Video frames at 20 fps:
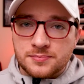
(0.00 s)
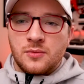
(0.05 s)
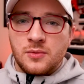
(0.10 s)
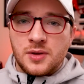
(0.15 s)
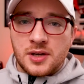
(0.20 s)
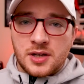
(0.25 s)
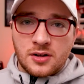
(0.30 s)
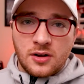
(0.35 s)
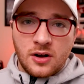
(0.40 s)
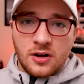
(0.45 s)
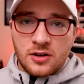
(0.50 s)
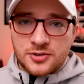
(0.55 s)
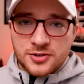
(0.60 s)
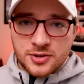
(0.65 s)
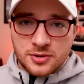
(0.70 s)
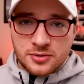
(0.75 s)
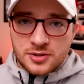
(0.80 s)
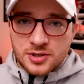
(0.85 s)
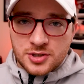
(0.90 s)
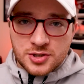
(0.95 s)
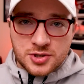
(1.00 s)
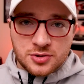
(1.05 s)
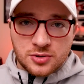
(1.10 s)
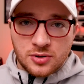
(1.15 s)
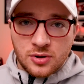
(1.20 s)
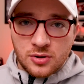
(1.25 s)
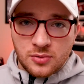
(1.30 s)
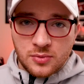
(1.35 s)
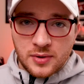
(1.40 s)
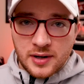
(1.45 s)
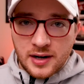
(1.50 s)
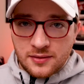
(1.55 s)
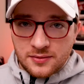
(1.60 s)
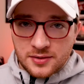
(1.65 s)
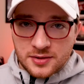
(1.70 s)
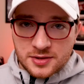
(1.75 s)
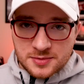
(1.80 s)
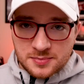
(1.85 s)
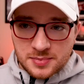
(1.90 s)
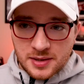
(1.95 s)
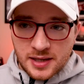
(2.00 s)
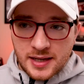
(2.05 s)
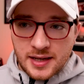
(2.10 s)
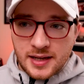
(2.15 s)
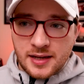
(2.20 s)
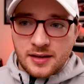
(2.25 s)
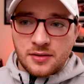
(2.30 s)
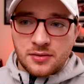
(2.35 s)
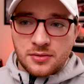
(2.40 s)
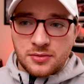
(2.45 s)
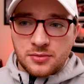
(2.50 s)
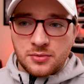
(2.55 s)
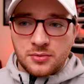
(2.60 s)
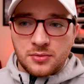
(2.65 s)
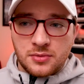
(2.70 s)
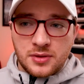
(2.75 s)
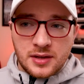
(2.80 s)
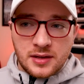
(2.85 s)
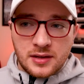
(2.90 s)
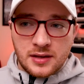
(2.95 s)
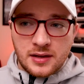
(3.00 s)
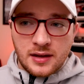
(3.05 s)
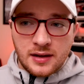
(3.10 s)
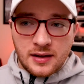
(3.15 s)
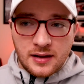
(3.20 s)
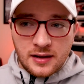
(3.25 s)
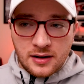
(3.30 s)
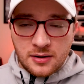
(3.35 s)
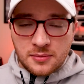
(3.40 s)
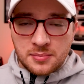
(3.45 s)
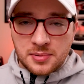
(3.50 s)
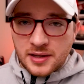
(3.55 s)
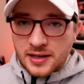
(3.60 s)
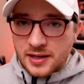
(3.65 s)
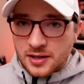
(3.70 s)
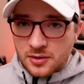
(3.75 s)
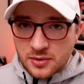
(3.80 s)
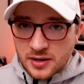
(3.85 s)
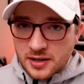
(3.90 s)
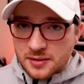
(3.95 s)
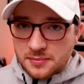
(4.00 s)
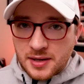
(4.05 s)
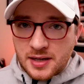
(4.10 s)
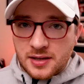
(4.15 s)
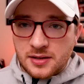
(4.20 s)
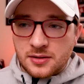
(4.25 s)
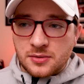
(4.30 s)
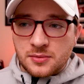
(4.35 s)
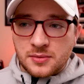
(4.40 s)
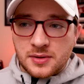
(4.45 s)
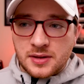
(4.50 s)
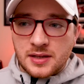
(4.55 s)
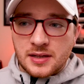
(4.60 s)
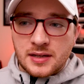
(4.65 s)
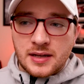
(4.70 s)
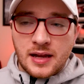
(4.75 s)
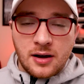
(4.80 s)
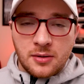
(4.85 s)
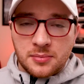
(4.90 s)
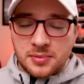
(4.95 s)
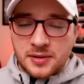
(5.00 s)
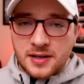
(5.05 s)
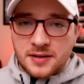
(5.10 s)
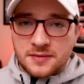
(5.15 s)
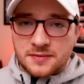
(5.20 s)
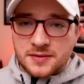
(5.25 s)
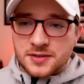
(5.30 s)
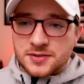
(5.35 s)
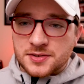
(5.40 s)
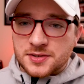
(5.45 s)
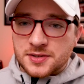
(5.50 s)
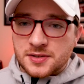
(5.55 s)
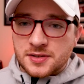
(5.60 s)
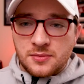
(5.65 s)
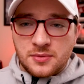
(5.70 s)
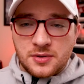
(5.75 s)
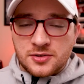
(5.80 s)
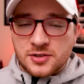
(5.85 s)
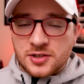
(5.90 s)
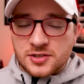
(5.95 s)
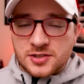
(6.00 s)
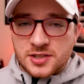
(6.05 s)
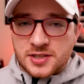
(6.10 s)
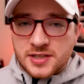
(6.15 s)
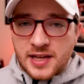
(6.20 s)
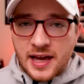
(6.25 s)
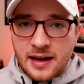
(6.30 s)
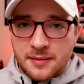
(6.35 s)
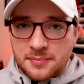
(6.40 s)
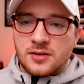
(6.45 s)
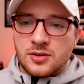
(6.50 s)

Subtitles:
We can also control whatever is playing through the AirPlay quick menu with the Now Playing feature with just a tap.